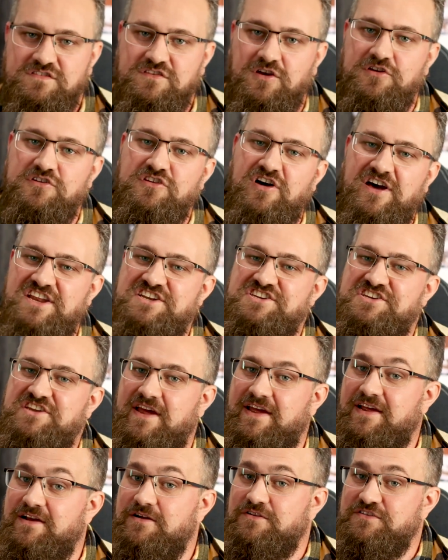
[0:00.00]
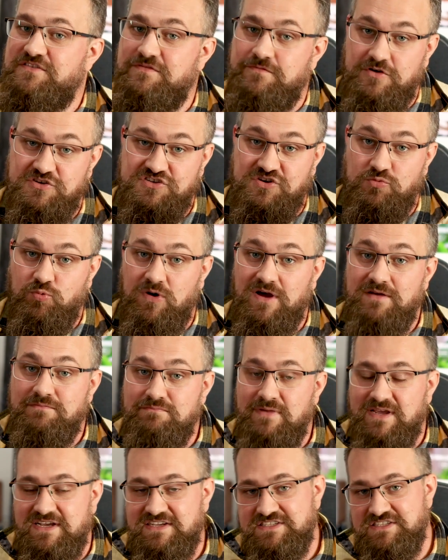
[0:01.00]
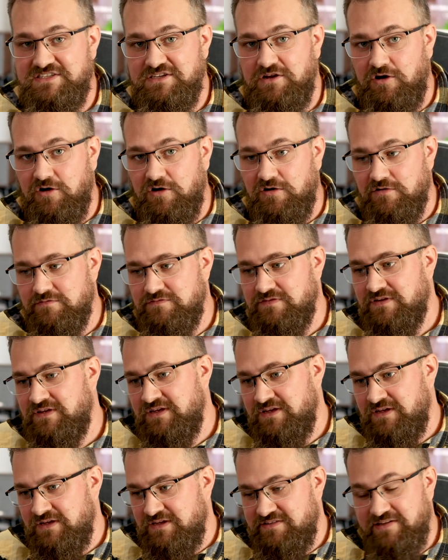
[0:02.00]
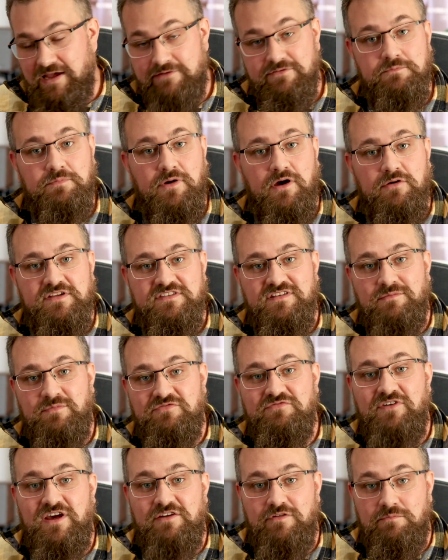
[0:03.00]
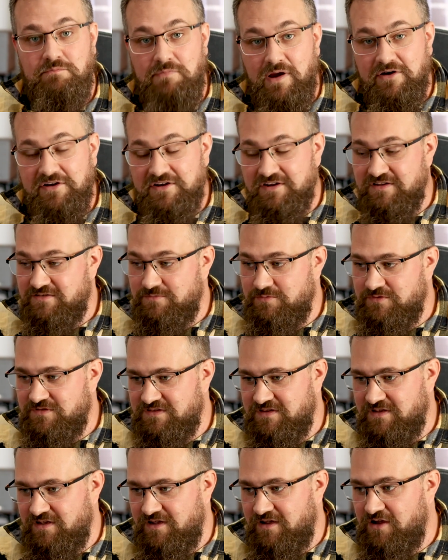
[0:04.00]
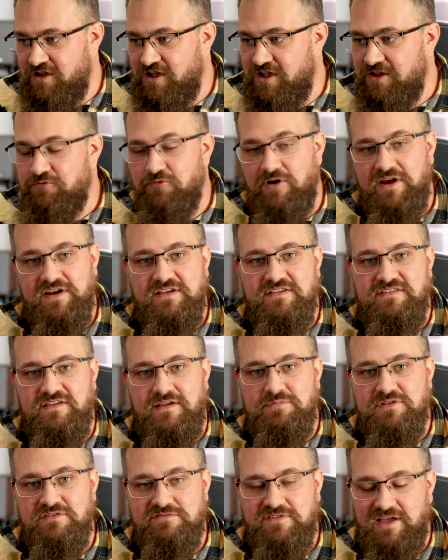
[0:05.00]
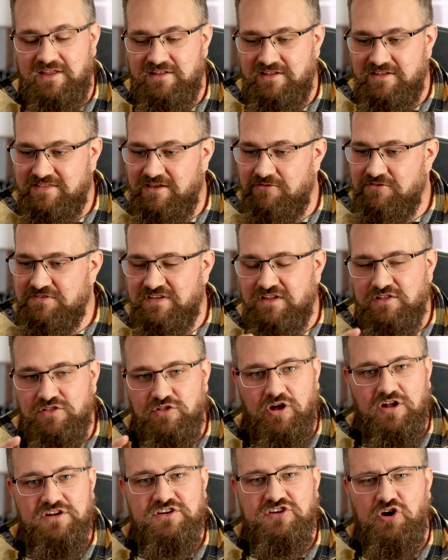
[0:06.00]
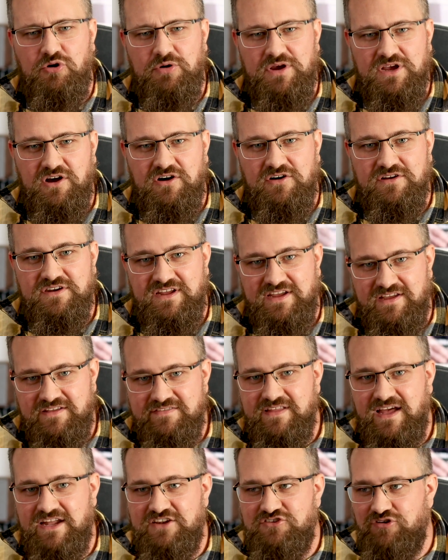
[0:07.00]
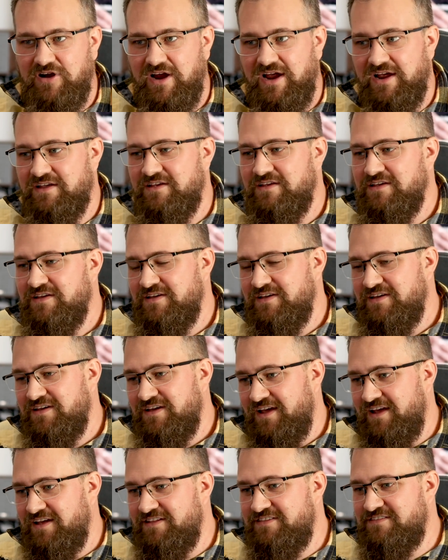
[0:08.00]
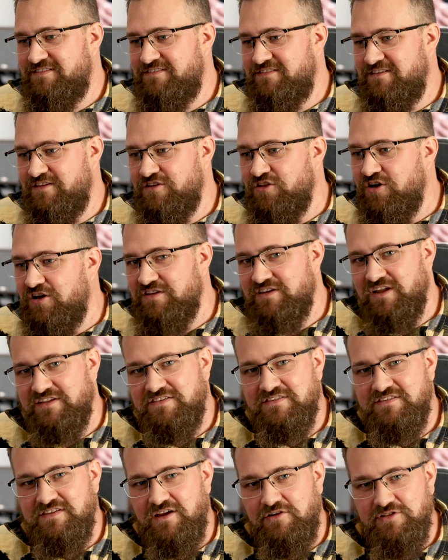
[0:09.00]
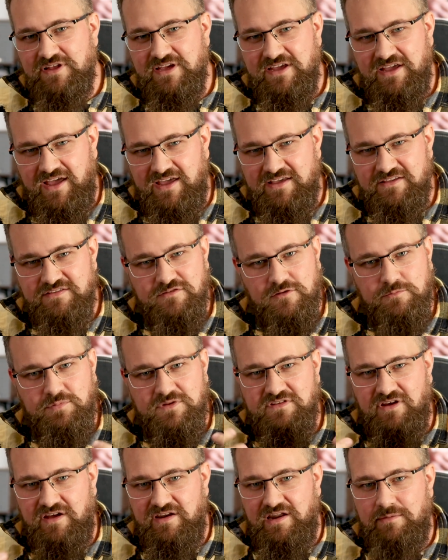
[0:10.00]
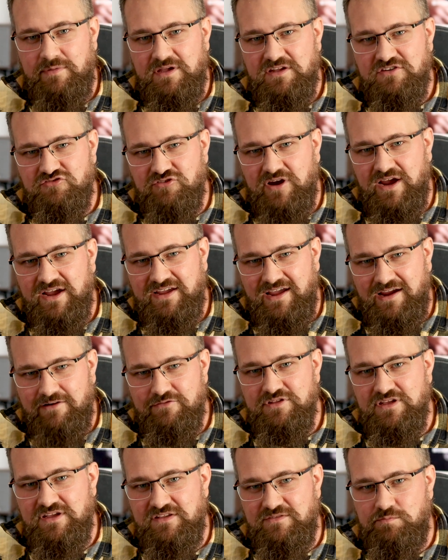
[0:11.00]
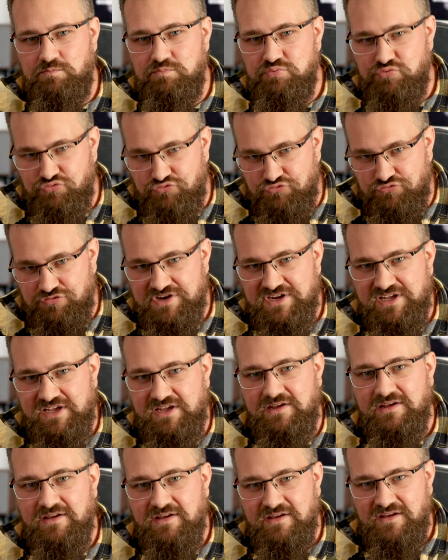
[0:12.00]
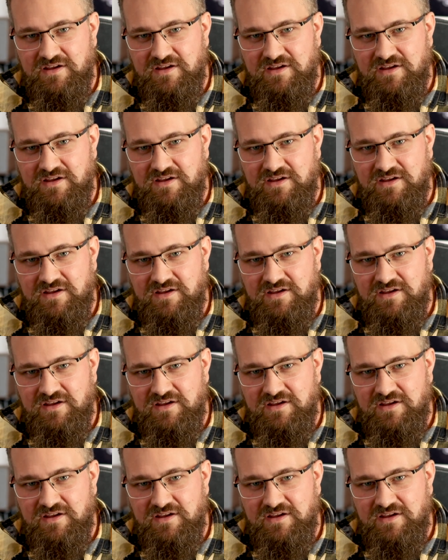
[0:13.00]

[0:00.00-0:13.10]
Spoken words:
So Nine Inch Nails version 1 mix of David Bowie's I'm Afraid of Americans was a great example of that. Like, there is a lot going on in that track. It's not necessarily a super dynamic track. Everything's pretty